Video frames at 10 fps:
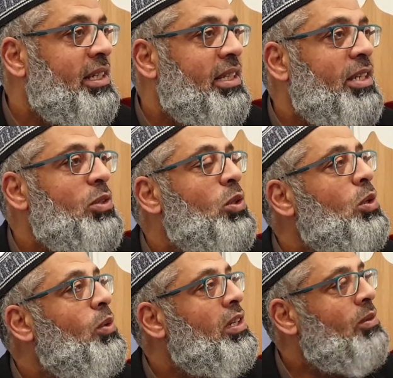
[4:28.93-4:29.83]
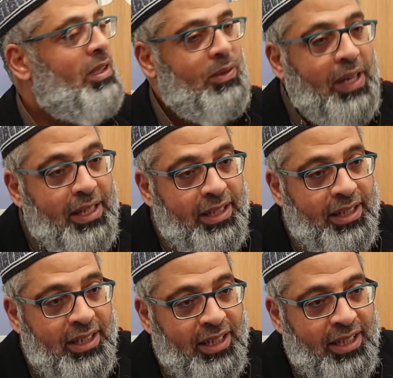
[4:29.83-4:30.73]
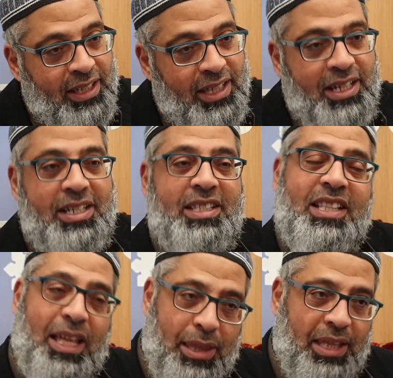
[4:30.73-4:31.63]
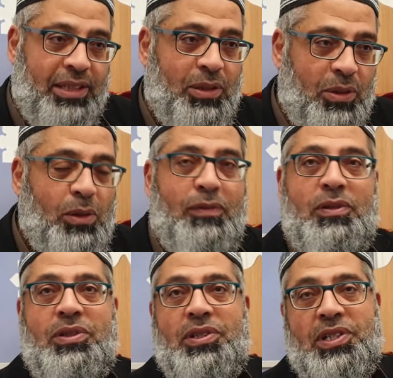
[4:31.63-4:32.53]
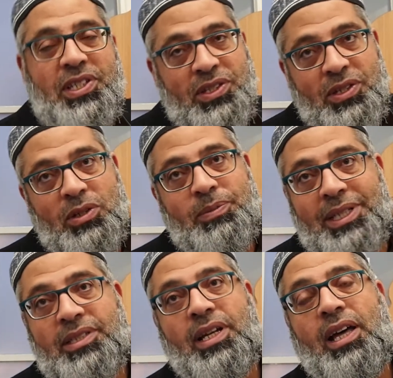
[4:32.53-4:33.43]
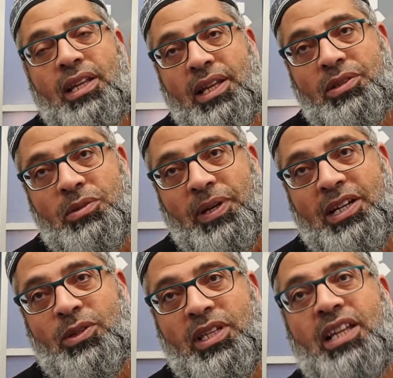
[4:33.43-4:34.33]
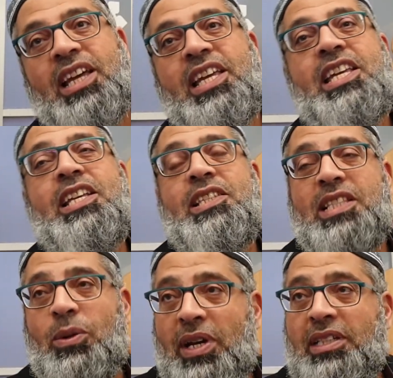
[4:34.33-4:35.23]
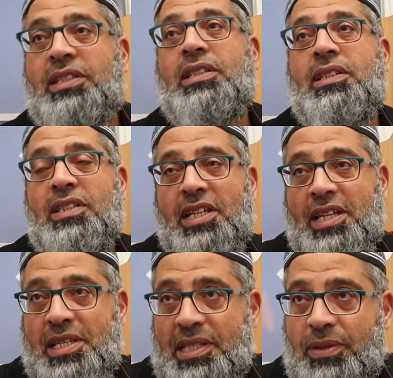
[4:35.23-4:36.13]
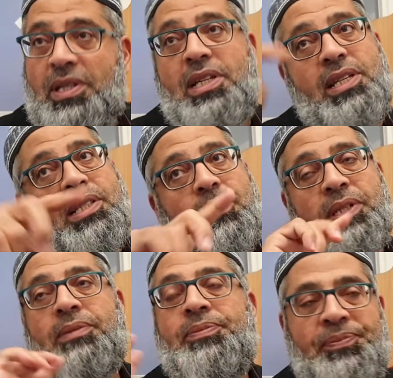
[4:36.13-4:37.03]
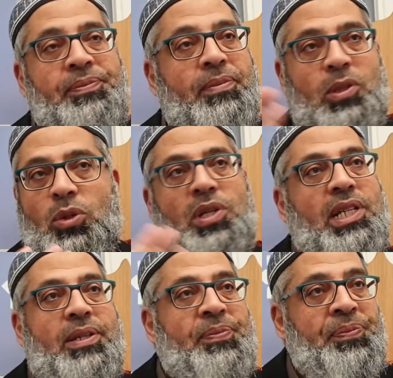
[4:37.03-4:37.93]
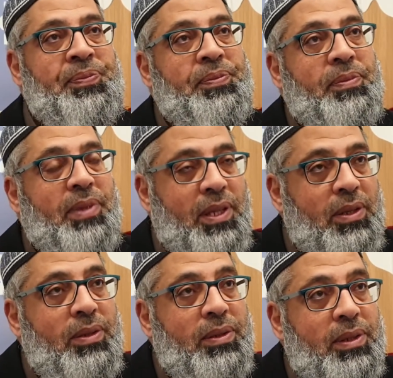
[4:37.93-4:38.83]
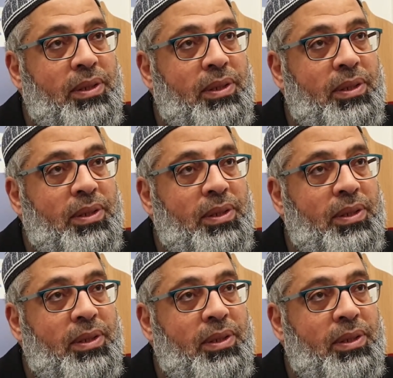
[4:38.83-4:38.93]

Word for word: There's no 111. There is nothing to call for rescue but Allah subhanahu wa ta'ala. He is the one, He is the one, He is the one. Truly. You know?